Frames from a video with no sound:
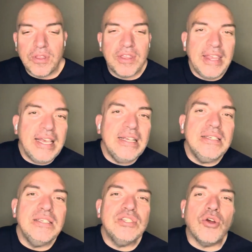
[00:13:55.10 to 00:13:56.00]

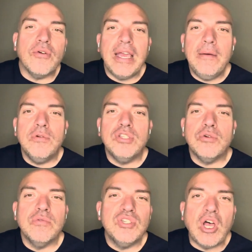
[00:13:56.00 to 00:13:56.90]
things are able to
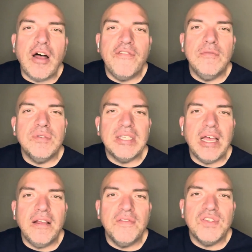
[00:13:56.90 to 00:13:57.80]
resolve
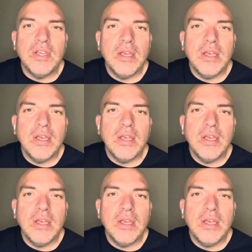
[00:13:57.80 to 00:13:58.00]
themselves